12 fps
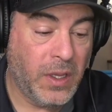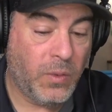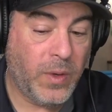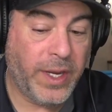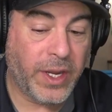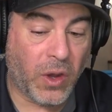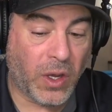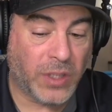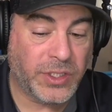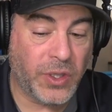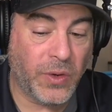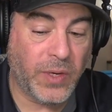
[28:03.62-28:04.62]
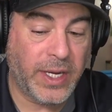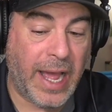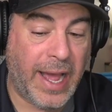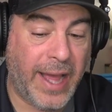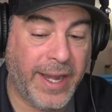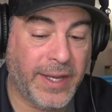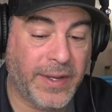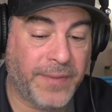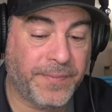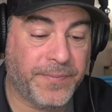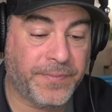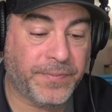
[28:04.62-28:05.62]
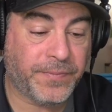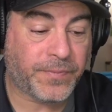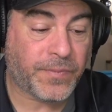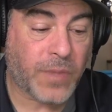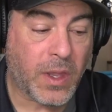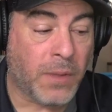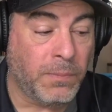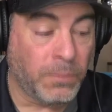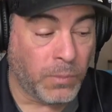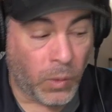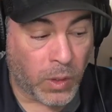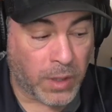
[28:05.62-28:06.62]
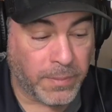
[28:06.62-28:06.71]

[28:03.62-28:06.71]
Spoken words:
We also got more